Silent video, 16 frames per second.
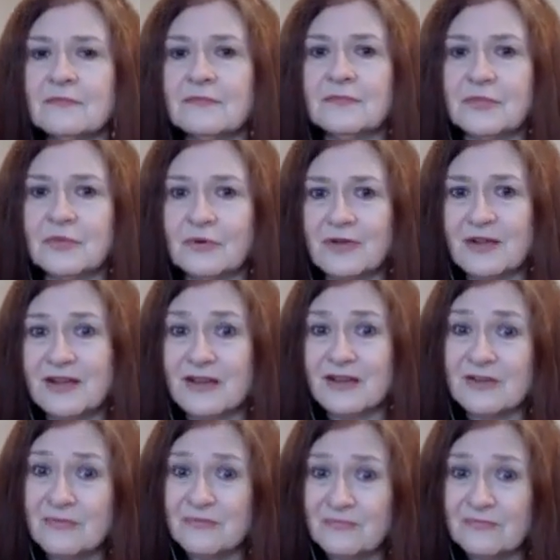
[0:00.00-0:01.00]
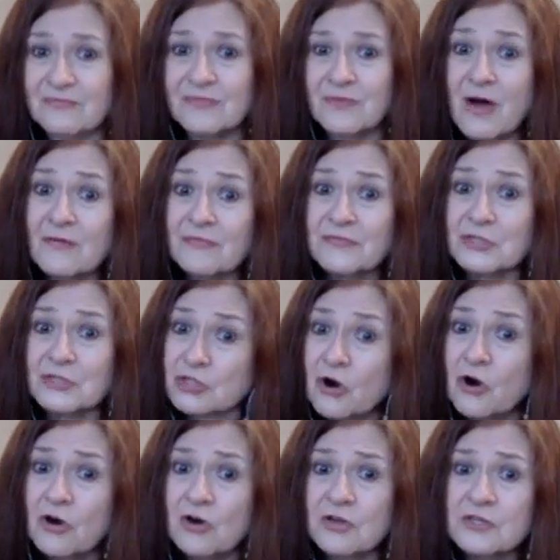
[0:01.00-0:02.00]
they're kind of off the
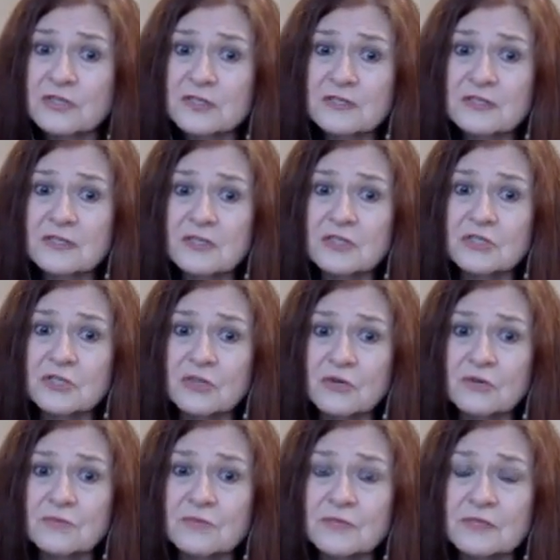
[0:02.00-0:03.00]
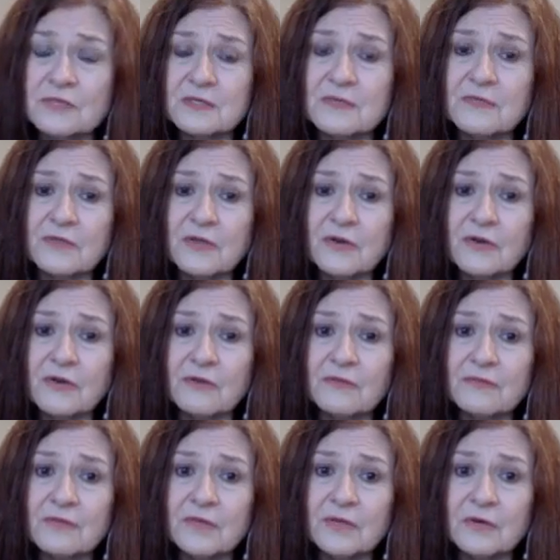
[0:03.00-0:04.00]
charts in terms of their,
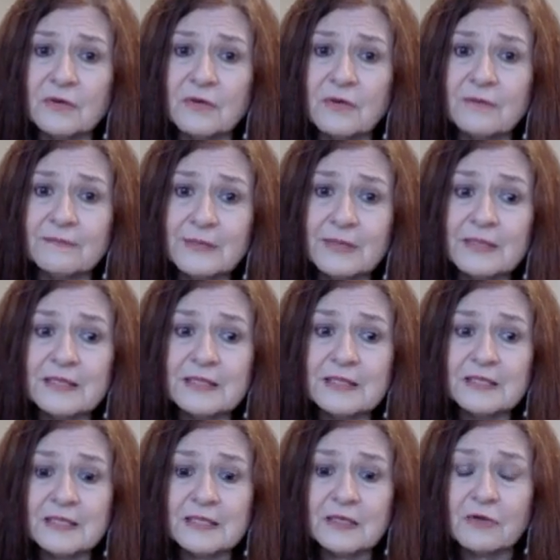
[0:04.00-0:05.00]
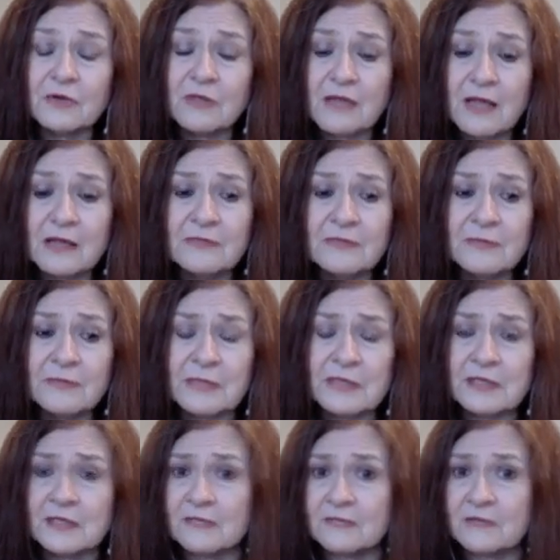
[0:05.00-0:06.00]
ability or lack of
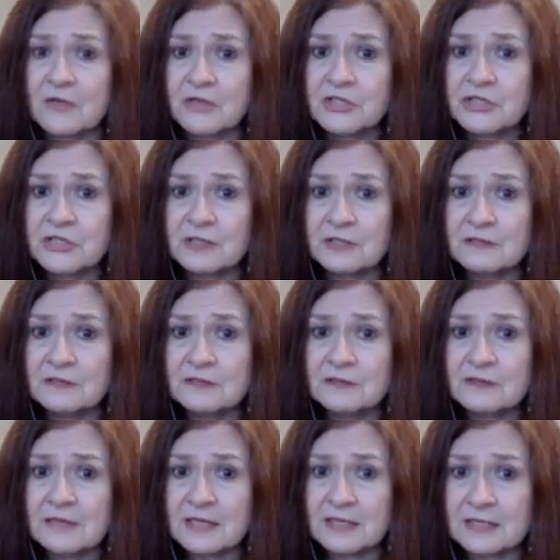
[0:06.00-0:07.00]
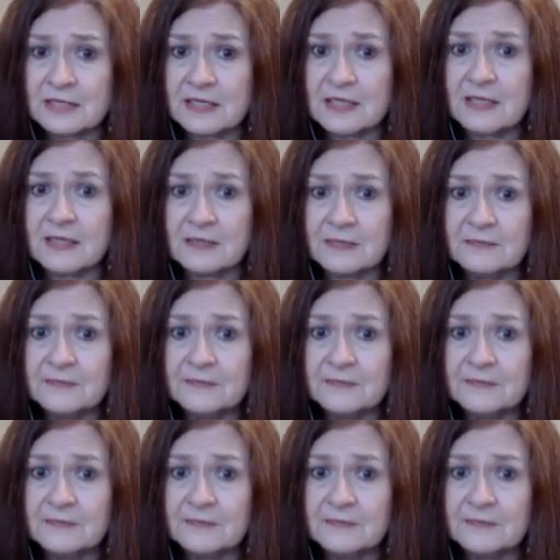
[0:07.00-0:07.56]
ability to function day to day.